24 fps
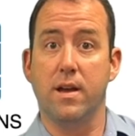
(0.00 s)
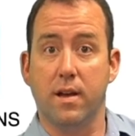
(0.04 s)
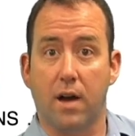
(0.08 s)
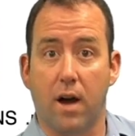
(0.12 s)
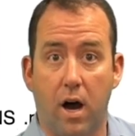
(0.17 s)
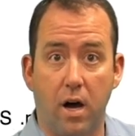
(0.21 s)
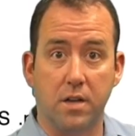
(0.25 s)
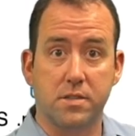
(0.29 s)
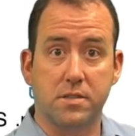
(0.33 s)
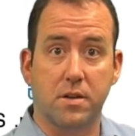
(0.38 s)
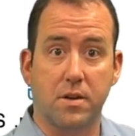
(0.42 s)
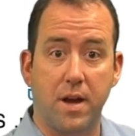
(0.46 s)

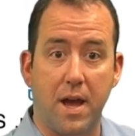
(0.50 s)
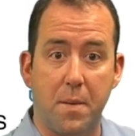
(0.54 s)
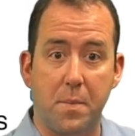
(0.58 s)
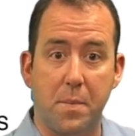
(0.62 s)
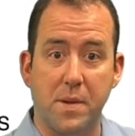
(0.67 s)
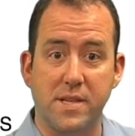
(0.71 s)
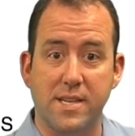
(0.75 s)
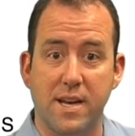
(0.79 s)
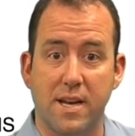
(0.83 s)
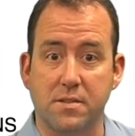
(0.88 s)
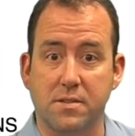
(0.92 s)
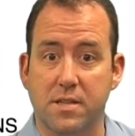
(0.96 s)
also
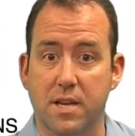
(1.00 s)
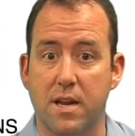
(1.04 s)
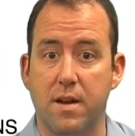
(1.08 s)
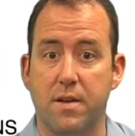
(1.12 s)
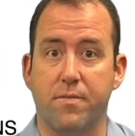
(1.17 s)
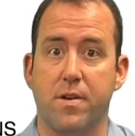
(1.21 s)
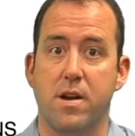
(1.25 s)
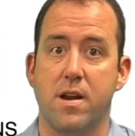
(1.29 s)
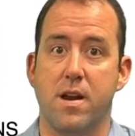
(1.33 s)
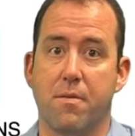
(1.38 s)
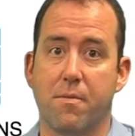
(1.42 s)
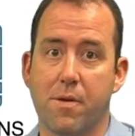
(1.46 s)
happens outside
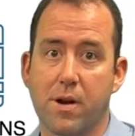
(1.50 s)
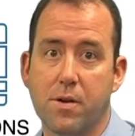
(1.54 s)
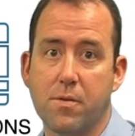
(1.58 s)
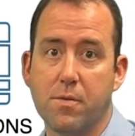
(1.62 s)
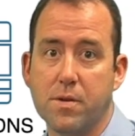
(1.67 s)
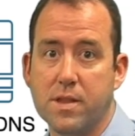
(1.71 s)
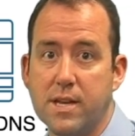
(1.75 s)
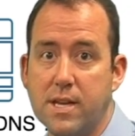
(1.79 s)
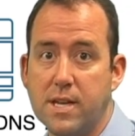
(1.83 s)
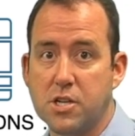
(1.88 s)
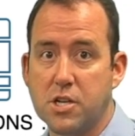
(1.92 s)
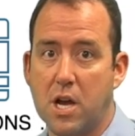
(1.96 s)
of our network.
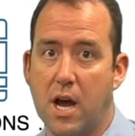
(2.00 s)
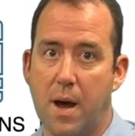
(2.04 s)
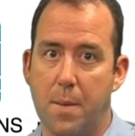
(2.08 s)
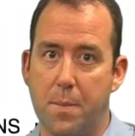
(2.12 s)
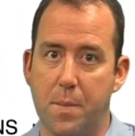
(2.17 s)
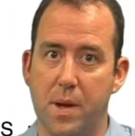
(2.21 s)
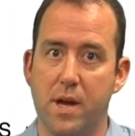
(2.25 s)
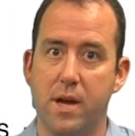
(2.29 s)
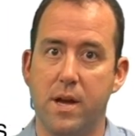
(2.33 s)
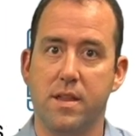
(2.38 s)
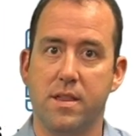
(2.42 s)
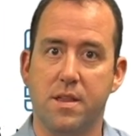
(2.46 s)
With each hop,
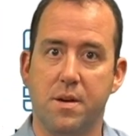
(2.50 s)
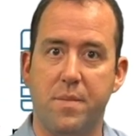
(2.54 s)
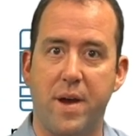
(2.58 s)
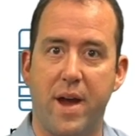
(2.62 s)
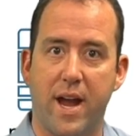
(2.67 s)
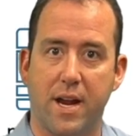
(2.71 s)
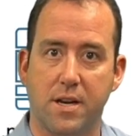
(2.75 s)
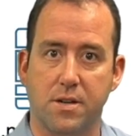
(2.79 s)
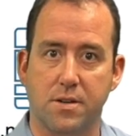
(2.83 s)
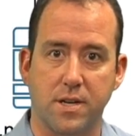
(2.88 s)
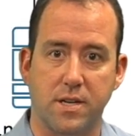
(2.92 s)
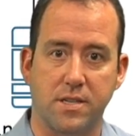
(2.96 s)
the
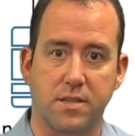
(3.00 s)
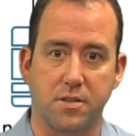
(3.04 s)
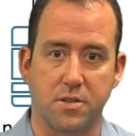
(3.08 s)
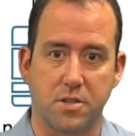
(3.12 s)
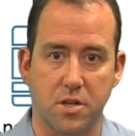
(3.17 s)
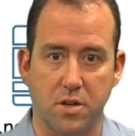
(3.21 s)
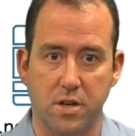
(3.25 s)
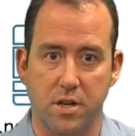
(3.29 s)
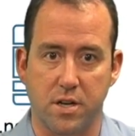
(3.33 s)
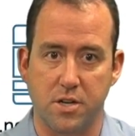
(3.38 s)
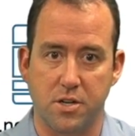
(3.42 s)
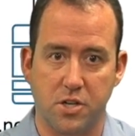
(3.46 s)
MAC addresses
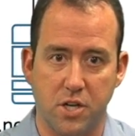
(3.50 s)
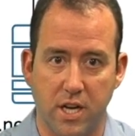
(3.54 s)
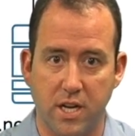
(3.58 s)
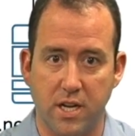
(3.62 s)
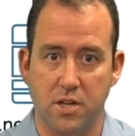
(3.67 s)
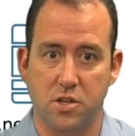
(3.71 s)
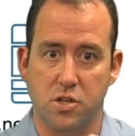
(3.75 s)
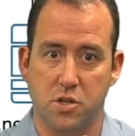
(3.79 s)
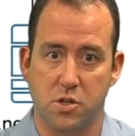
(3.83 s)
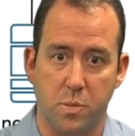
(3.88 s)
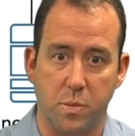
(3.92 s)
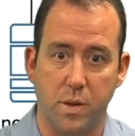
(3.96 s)
are going to
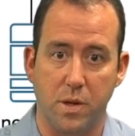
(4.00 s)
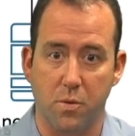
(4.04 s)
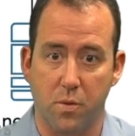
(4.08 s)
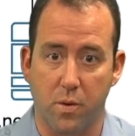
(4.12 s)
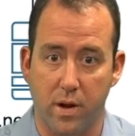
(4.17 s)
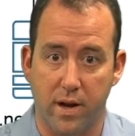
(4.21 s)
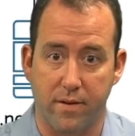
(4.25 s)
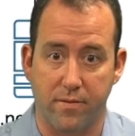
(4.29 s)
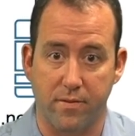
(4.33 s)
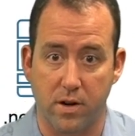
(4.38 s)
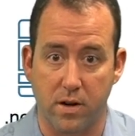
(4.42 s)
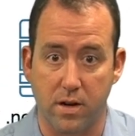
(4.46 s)
change to be
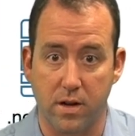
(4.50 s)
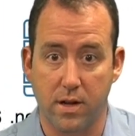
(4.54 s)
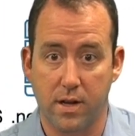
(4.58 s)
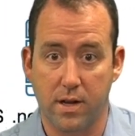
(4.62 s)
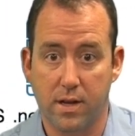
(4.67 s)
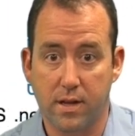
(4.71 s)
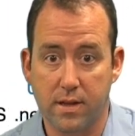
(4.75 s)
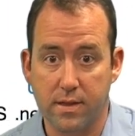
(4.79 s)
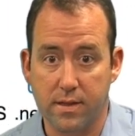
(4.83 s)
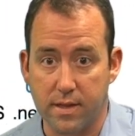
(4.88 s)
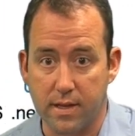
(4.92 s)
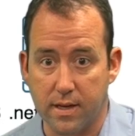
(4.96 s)
whatever
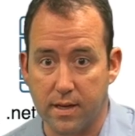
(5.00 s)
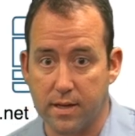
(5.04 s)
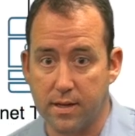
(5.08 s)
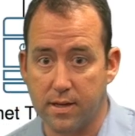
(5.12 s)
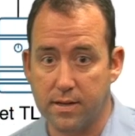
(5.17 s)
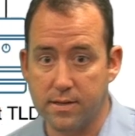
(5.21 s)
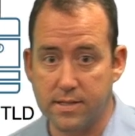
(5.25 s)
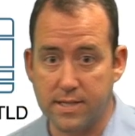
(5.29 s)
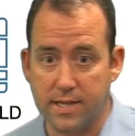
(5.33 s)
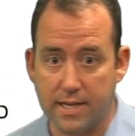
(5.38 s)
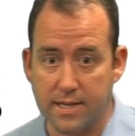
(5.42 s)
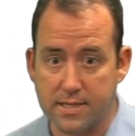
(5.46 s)

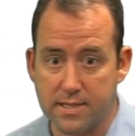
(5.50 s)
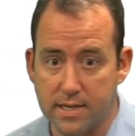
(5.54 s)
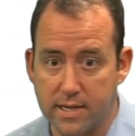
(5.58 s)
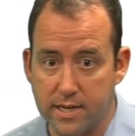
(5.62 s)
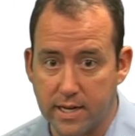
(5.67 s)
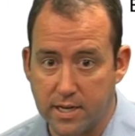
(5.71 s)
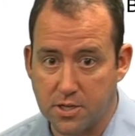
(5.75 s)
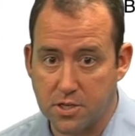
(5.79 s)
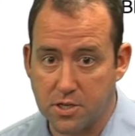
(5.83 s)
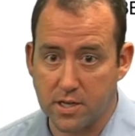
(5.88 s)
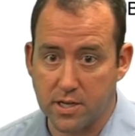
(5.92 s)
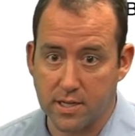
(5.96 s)
the
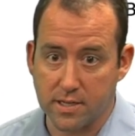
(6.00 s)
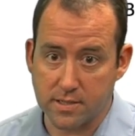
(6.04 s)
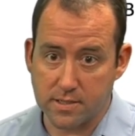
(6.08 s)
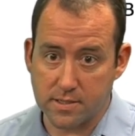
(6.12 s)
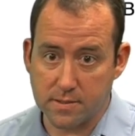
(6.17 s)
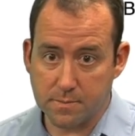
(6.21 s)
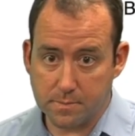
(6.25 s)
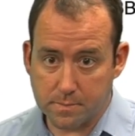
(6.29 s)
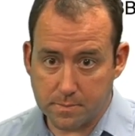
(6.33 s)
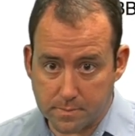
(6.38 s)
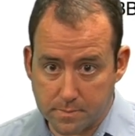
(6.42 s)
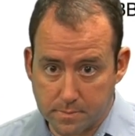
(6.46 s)
destination
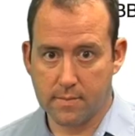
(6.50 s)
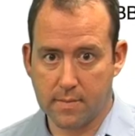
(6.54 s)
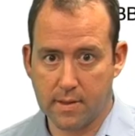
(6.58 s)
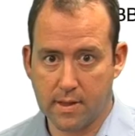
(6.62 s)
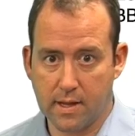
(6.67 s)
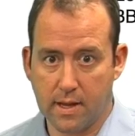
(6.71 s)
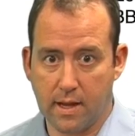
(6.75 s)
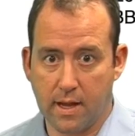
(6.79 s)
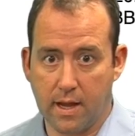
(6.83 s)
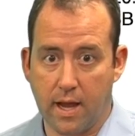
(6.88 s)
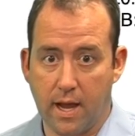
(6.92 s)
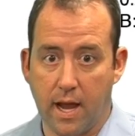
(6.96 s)
is.
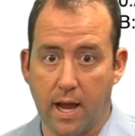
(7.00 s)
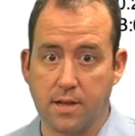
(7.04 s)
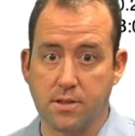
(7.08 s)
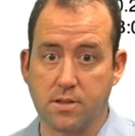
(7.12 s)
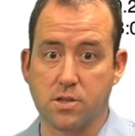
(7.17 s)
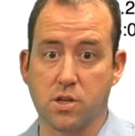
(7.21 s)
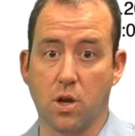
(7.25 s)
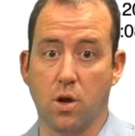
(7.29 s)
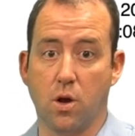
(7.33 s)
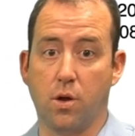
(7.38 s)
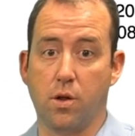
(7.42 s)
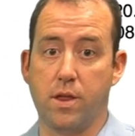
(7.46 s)
And
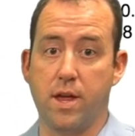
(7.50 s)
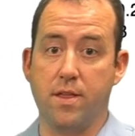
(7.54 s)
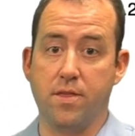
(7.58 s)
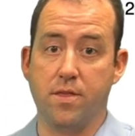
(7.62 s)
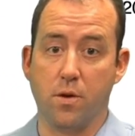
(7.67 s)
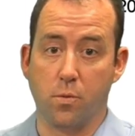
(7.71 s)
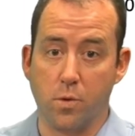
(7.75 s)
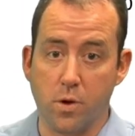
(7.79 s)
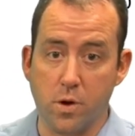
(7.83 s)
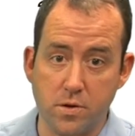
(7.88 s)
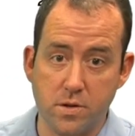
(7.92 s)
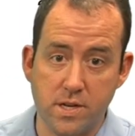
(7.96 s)
so then
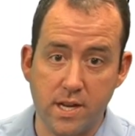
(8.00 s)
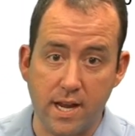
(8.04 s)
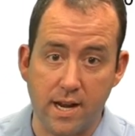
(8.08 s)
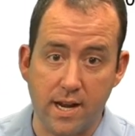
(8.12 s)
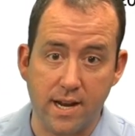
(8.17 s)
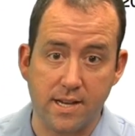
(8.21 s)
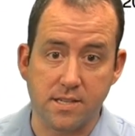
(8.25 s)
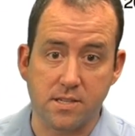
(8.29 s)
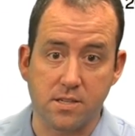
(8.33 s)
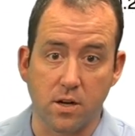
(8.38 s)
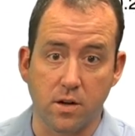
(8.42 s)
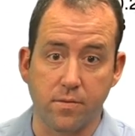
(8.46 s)
the root
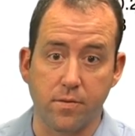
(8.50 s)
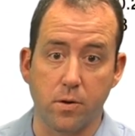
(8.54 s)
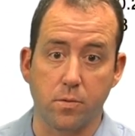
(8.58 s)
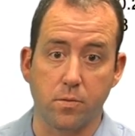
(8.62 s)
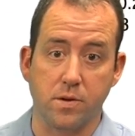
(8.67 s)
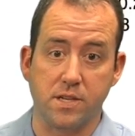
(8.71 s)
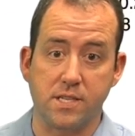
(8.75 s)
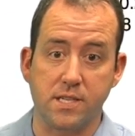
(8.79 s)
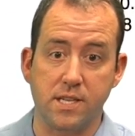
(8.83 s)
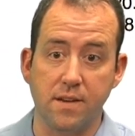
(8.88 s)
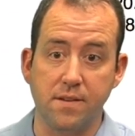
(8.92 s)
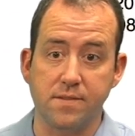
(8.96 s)
DNS server
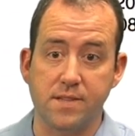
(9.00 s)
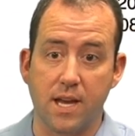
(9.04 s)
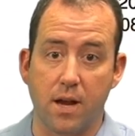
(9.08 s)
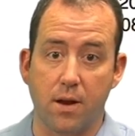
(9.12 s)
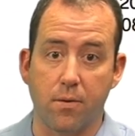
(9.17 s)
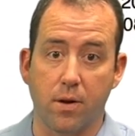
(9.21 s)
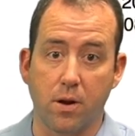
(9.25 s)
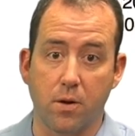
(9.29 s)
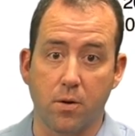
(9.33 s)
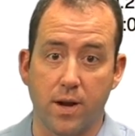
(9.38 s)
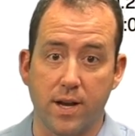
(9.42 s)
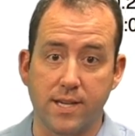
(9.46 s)
receives that
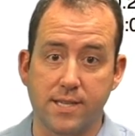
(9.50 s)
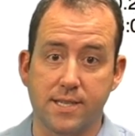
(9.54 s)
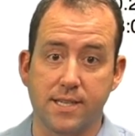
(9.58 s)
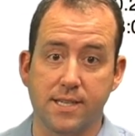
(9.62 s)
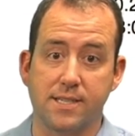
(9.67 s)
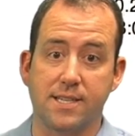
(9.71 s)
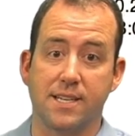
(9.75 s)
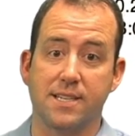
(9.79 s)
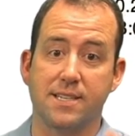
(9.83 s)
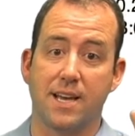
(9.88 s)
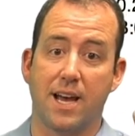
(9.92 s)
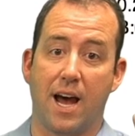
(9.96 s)
request. It
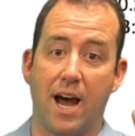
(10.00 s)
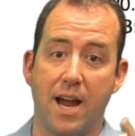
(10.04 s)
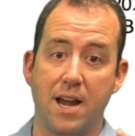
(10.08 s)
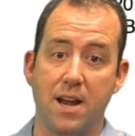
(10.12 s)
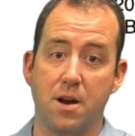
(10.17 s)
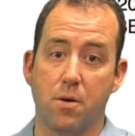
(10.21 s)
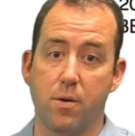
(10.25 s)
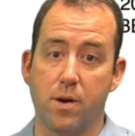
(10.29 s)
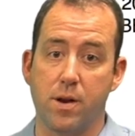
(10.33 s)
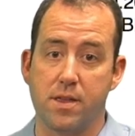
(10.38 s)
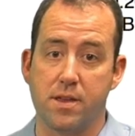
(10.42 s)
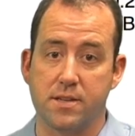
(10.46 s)
says, I
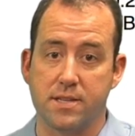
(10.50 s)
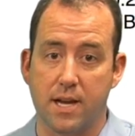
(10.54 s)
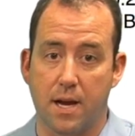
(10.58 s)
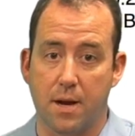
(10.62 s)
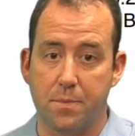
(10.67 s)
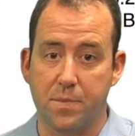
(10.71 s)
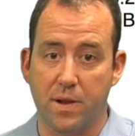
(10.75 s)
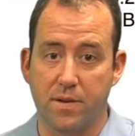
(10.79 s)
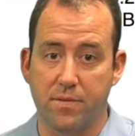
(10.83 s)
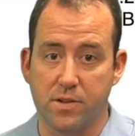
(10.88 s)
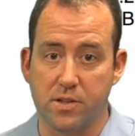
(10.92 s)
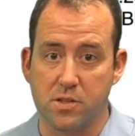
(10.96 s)
know where the
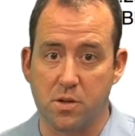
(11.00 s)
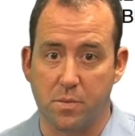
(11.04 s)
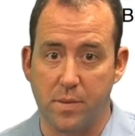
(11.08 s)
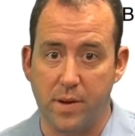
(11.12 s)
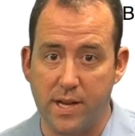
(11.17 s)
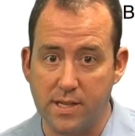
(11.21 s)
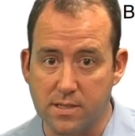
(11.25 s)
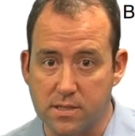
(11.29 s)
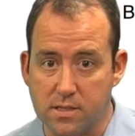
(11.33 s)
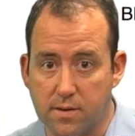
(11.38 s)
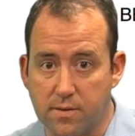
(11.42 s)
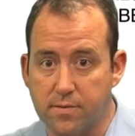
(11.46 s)
top-level
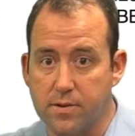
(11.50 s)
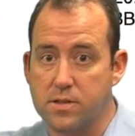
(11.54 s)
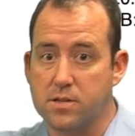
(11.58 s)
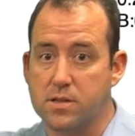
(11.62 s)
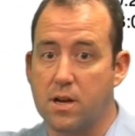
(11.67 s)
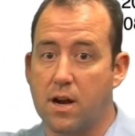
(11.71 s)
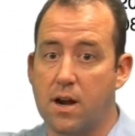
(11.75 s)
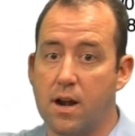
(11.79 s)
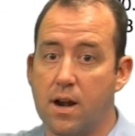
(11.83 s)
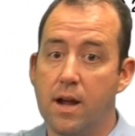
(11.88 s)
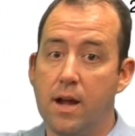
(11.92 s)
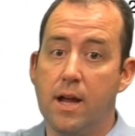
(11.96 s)
domain servers
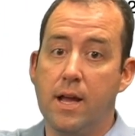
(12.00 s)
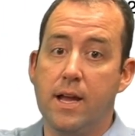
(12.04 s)
are,